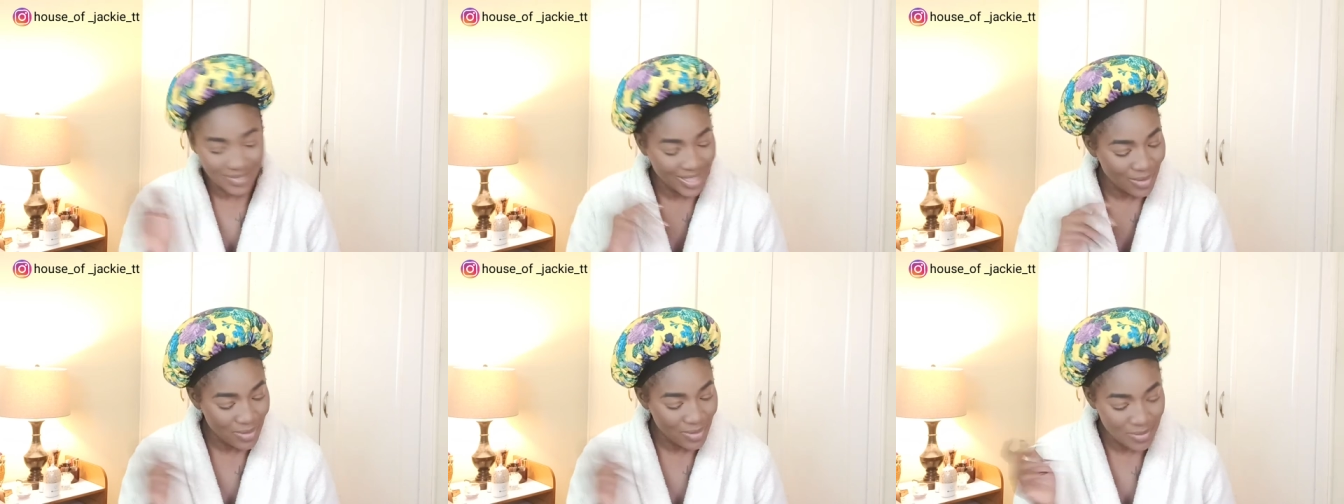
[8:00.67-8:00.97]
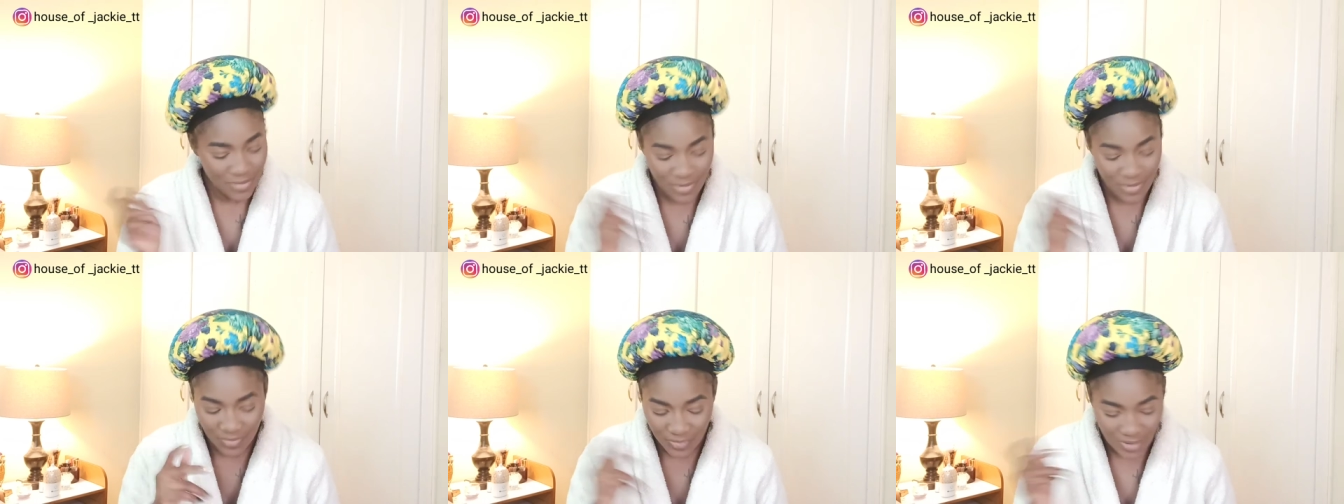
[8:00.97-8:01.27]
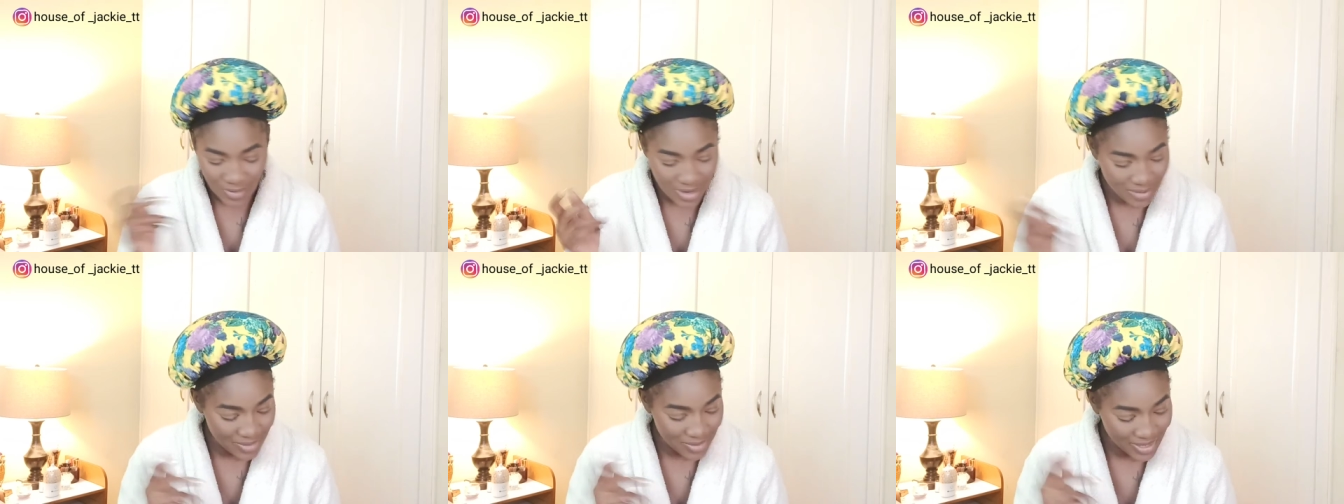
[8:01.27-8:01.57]
let me
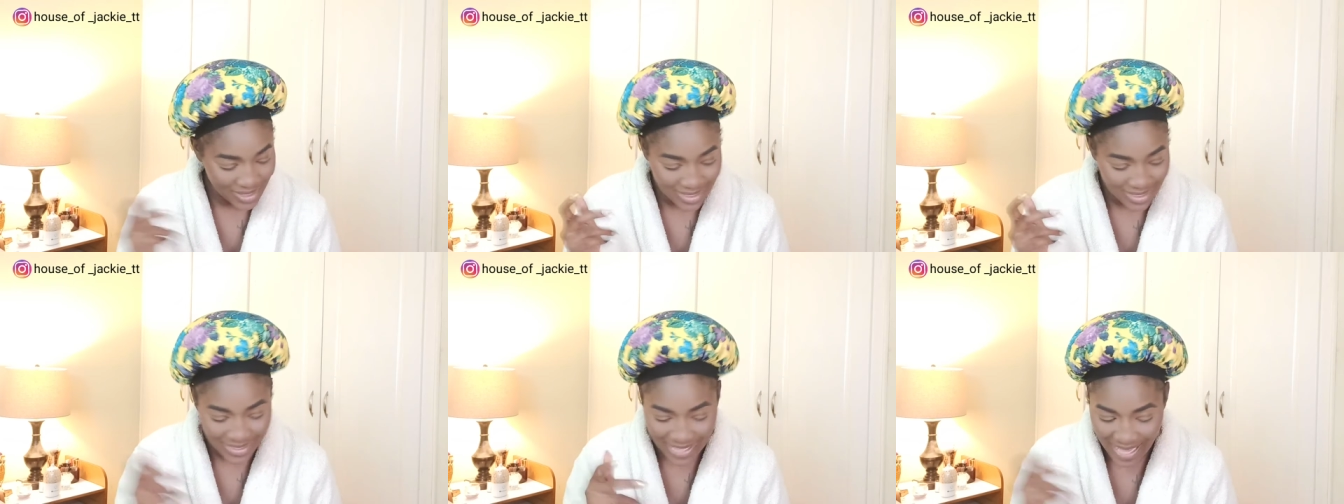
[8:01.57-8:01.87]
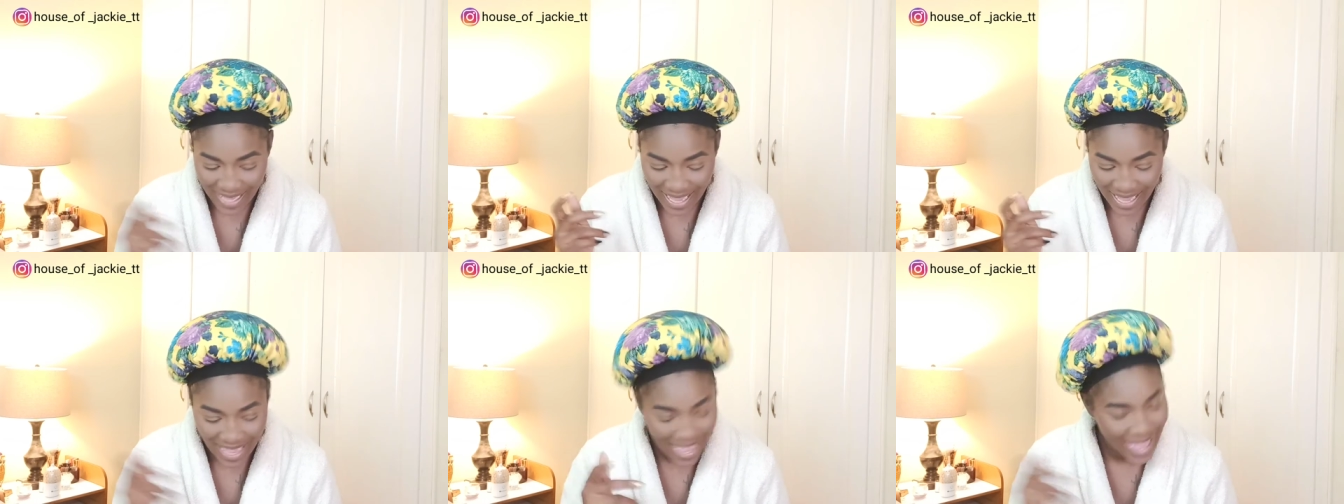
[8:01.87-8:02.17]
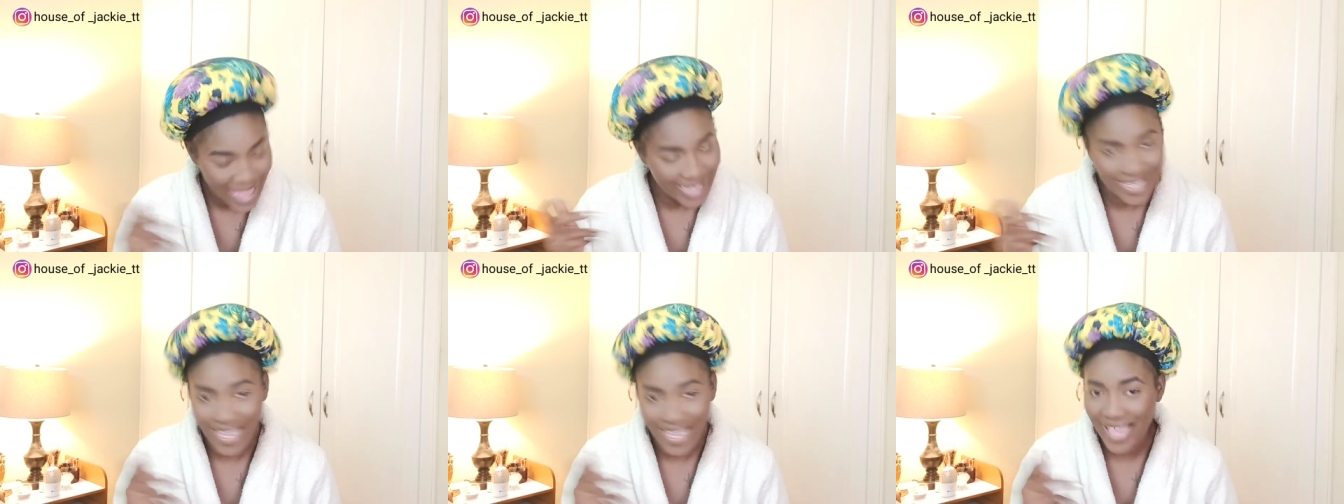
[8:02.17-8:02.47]
move on because I,
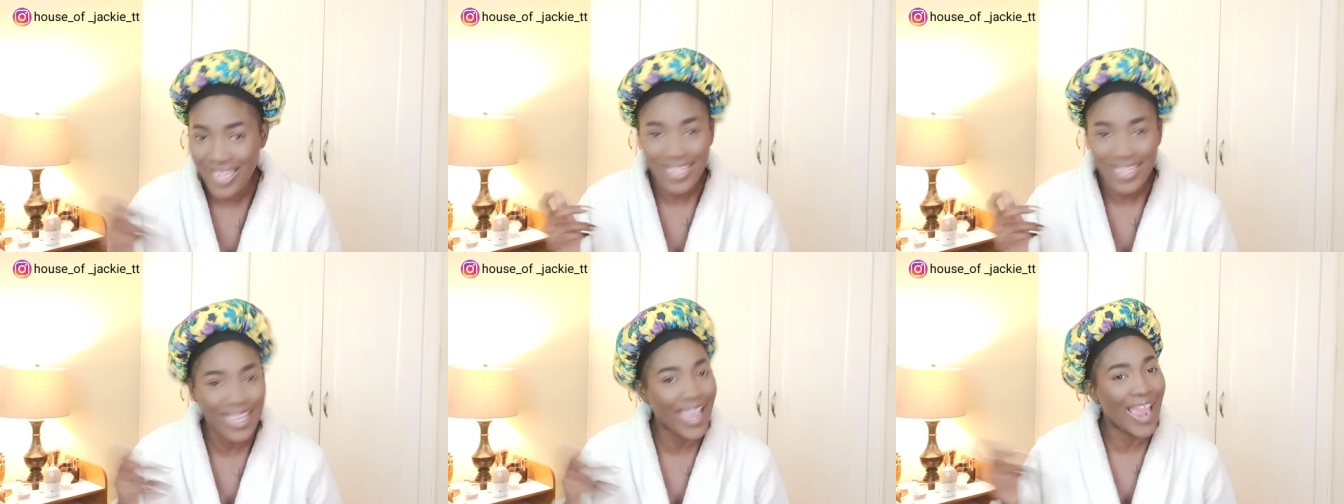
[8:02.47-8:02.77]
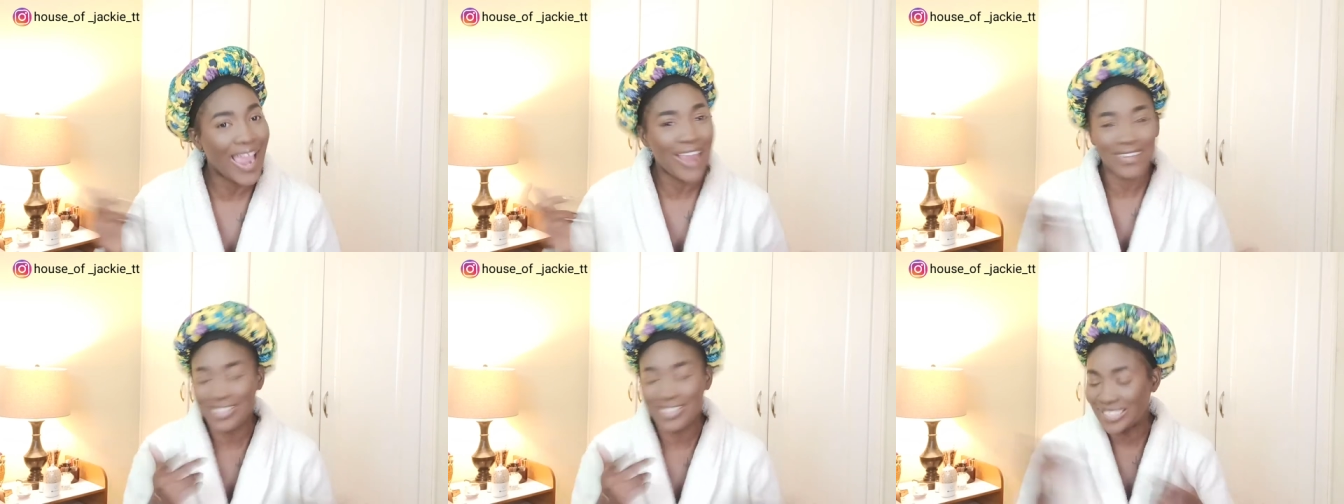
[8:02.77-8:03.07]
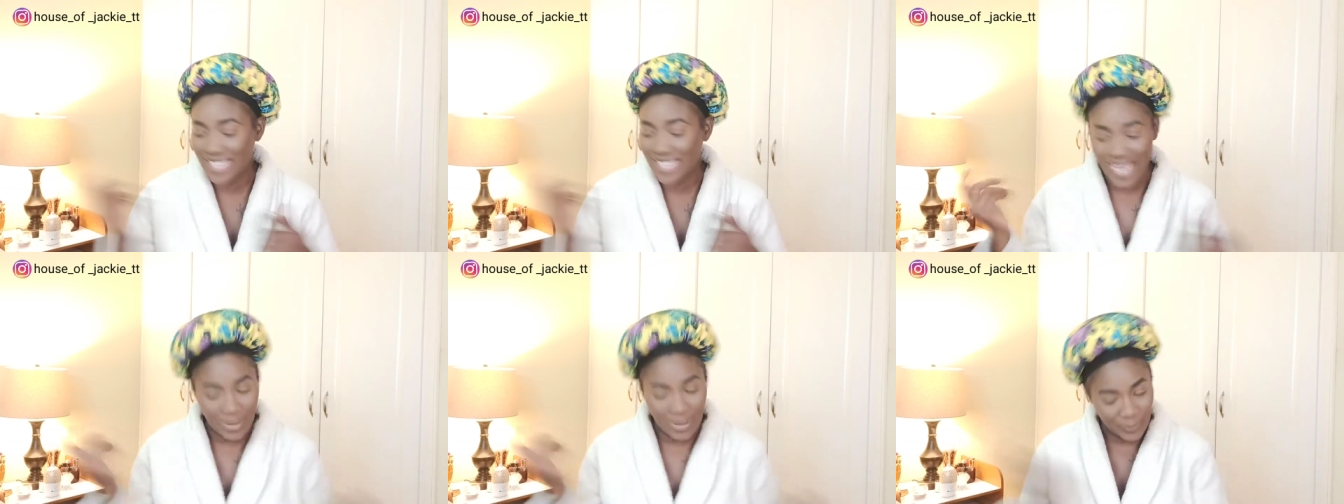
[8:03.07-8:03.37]
I getting
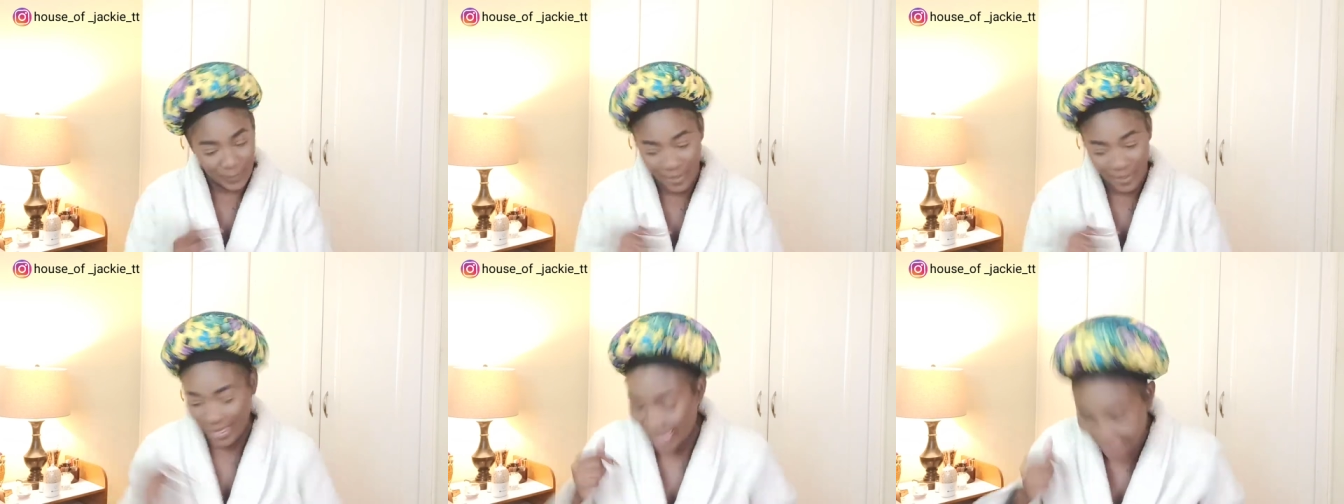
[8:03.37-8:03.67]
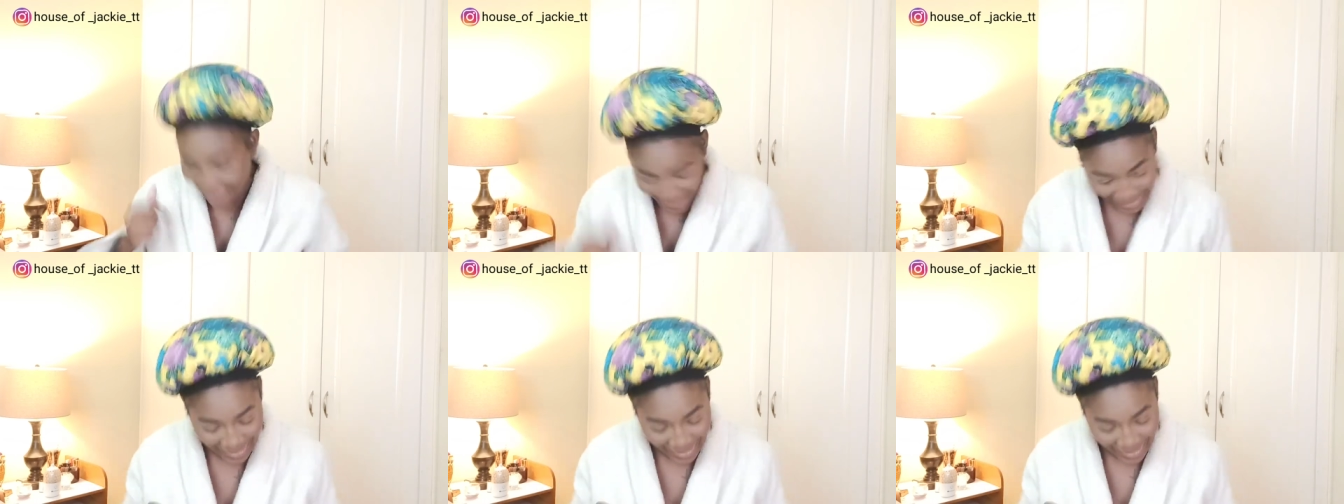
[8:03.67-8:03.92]
carried away.